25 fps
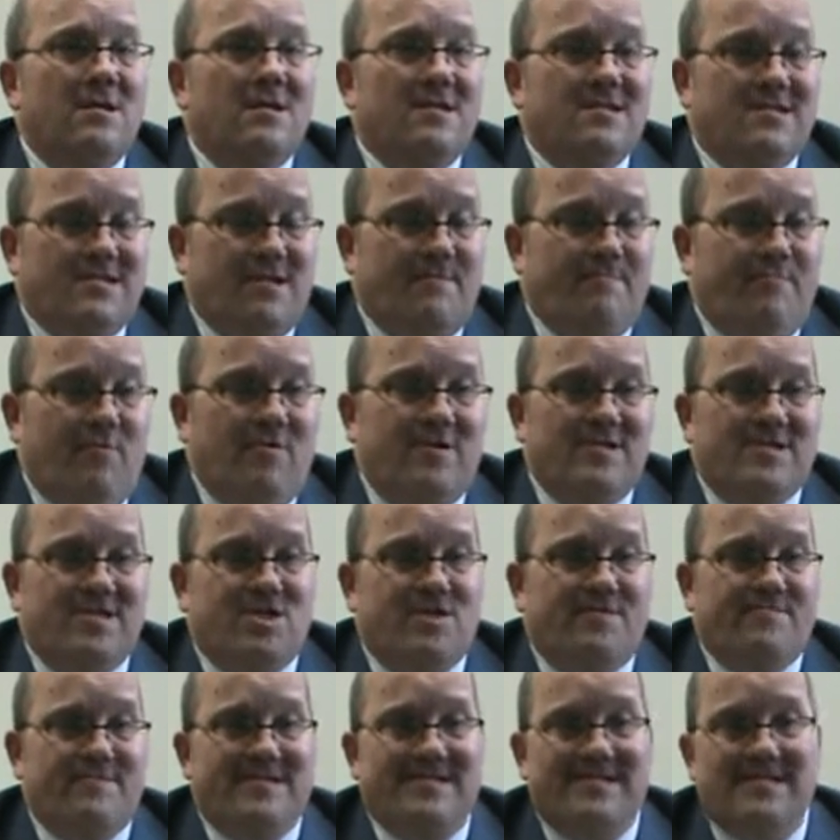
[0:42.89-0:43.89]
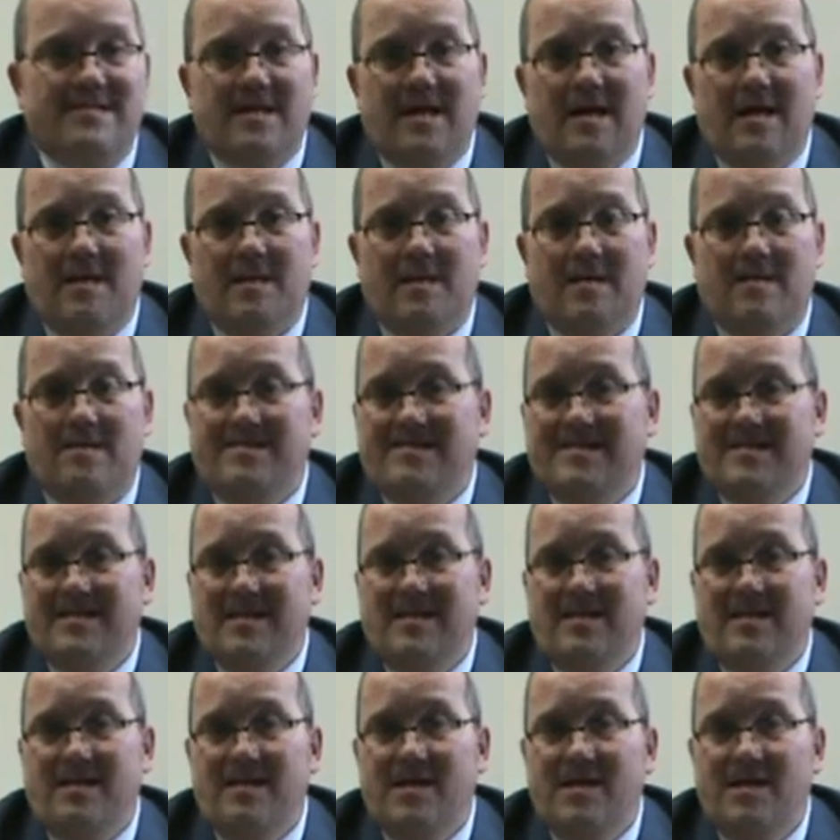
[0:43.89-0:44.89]
Support Services
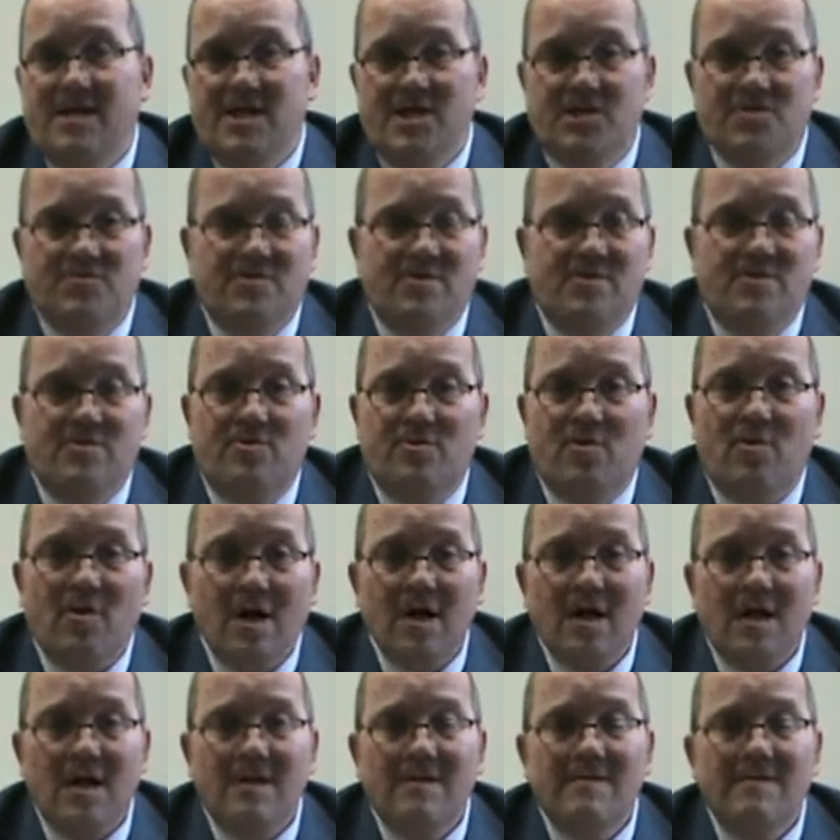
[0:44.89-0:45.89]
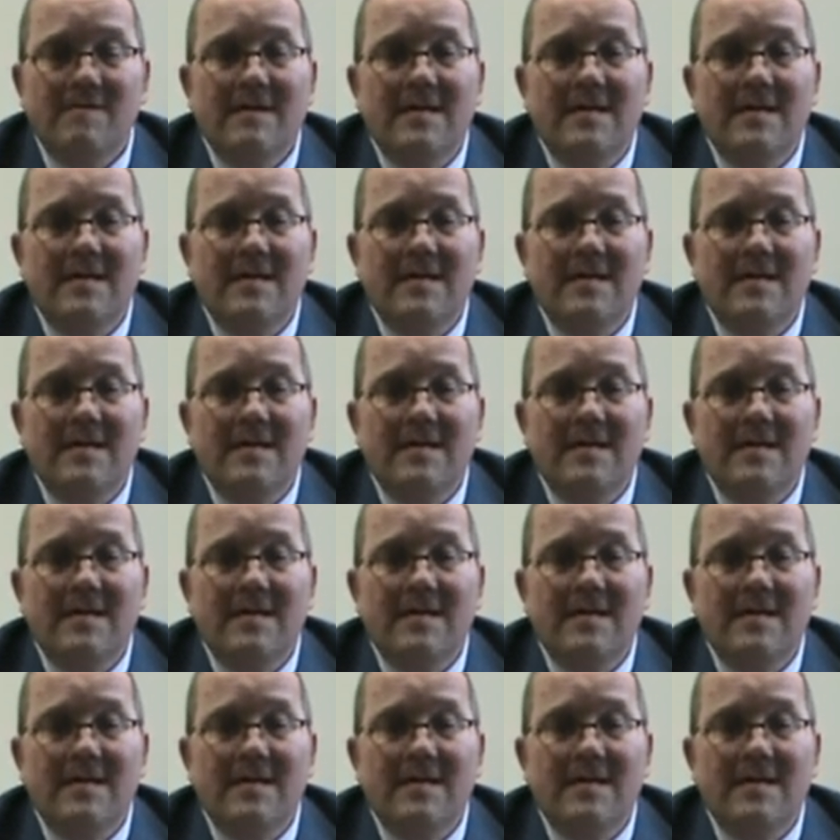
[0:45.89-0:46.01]
LLC here in New York,